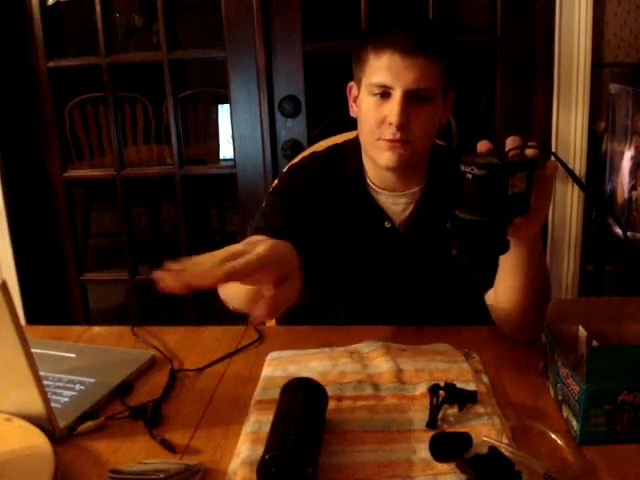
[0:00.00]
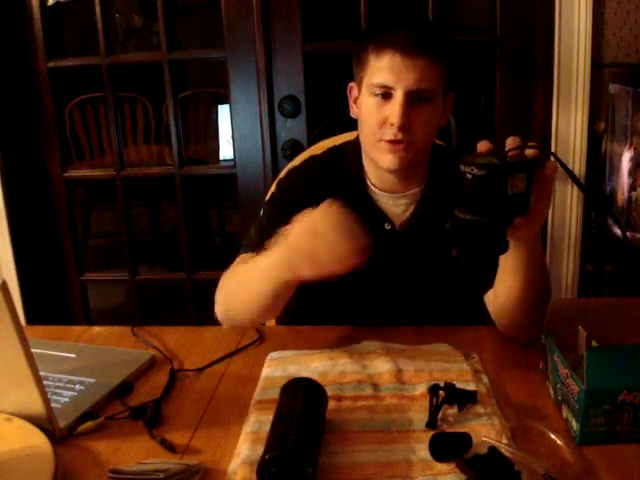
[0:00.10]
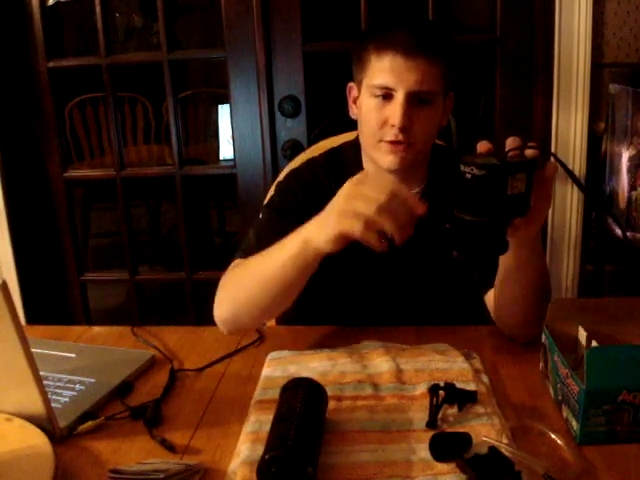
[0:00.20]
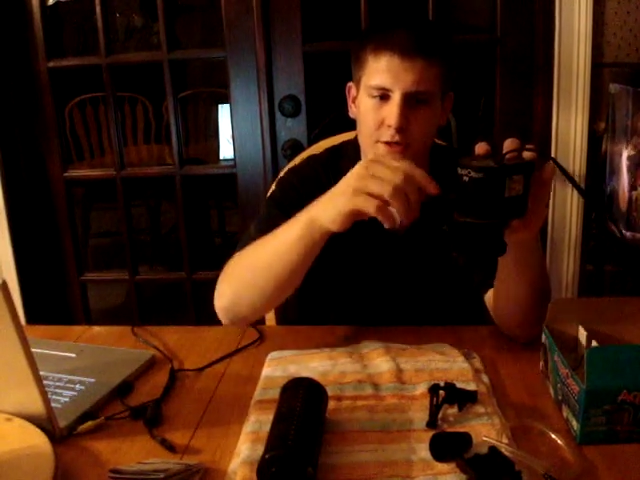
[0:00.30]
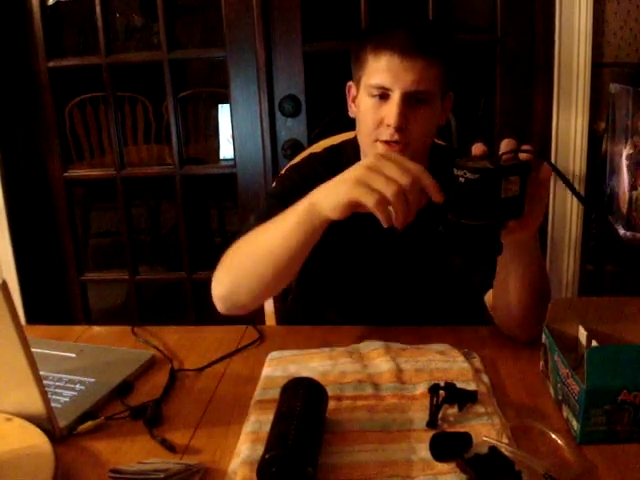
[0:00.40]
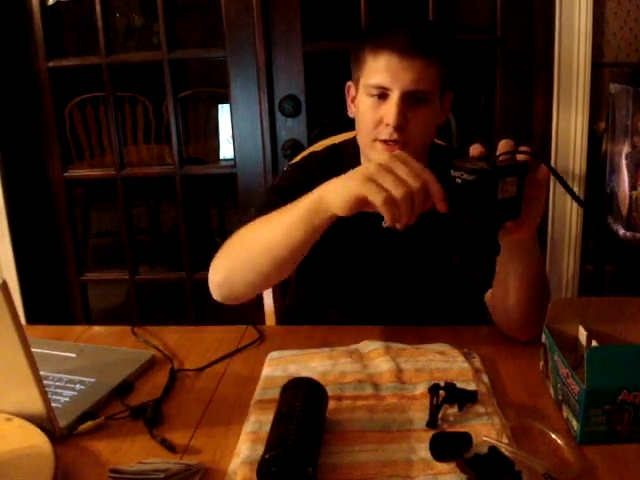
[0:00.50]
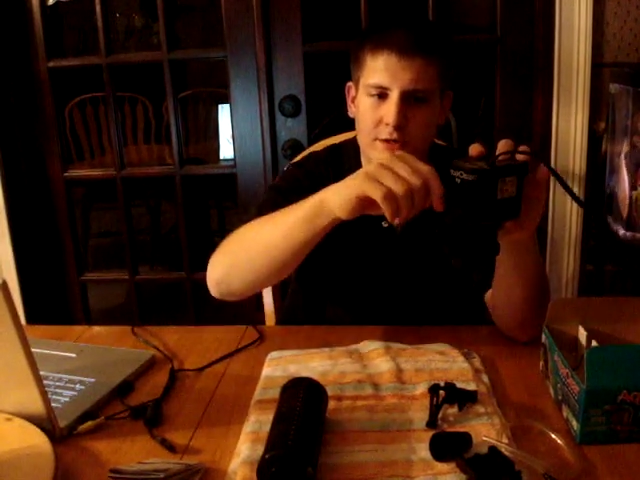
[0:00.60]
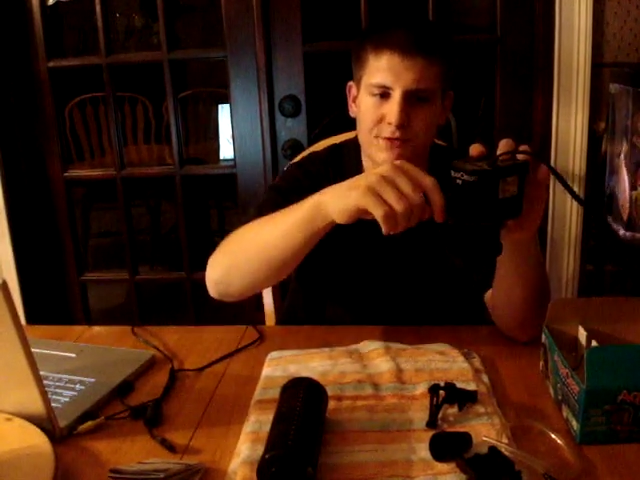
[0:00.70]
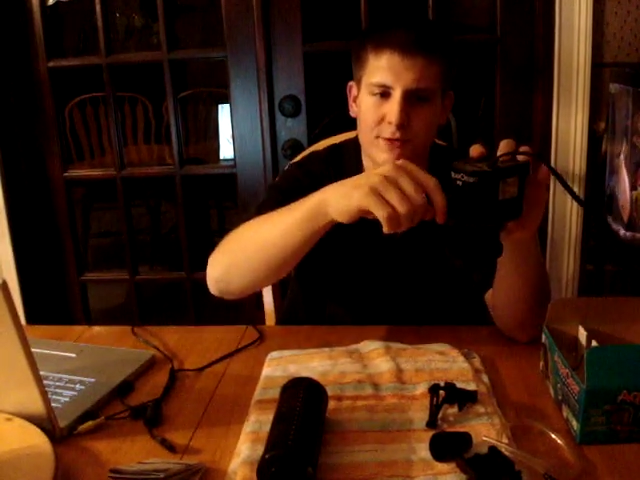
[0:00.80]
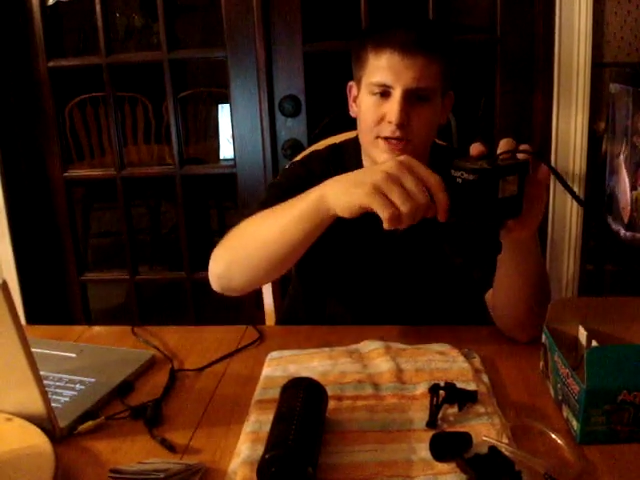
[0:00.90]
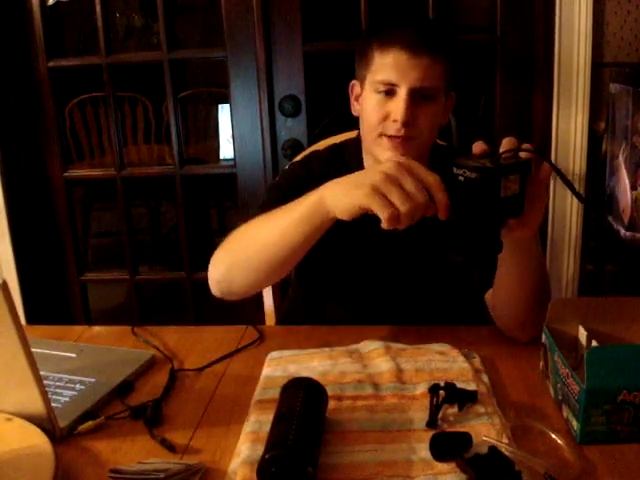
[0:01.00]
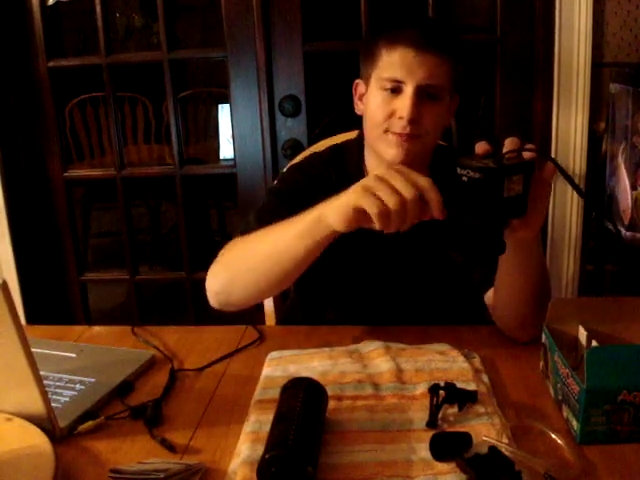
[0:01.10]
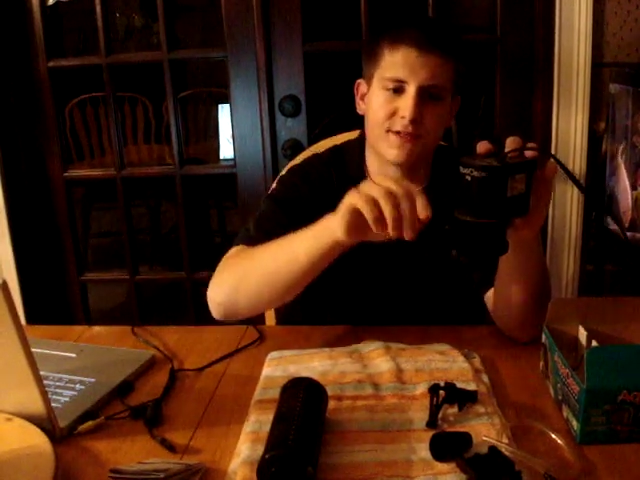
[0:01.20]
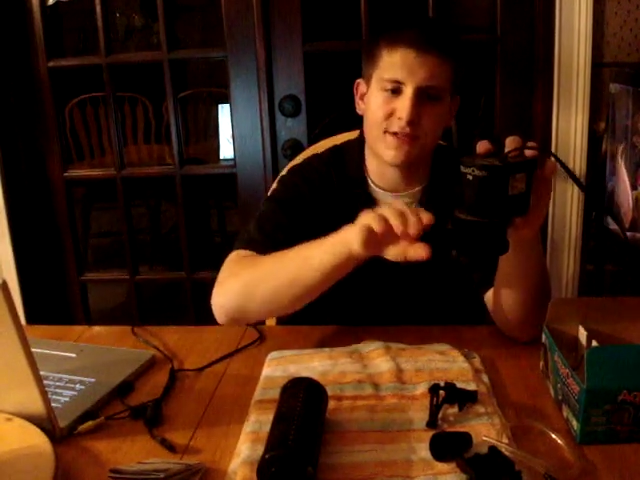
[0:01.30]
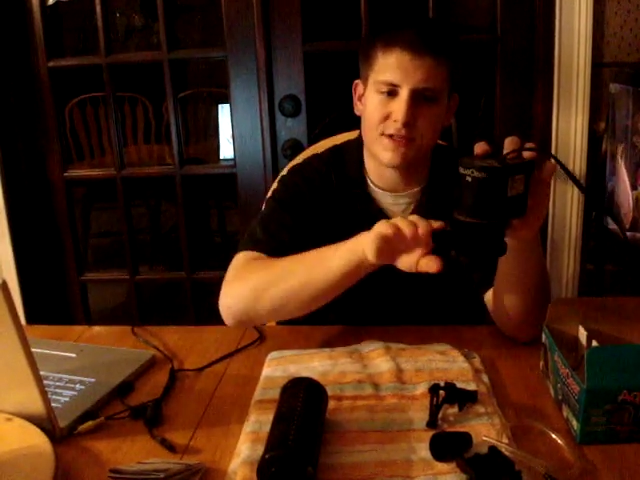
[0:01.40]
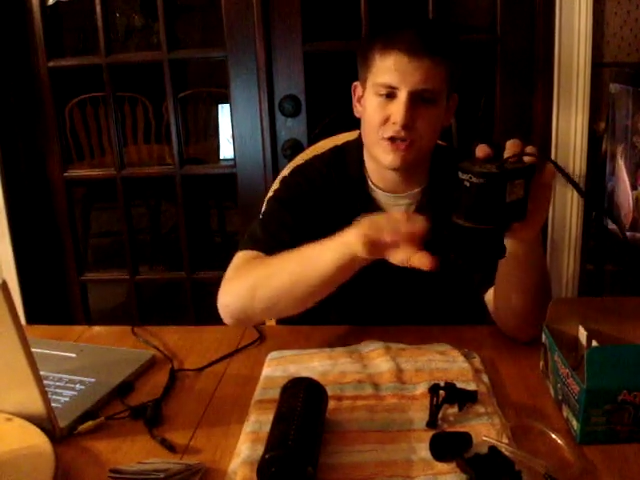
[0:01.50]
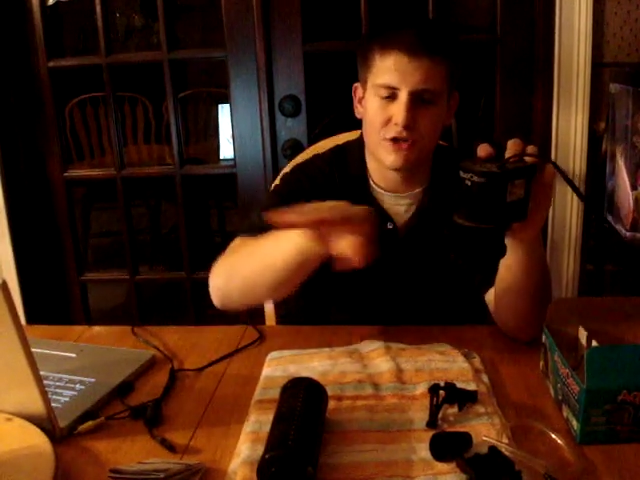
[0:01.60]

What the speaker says: water out of here. So what happens is it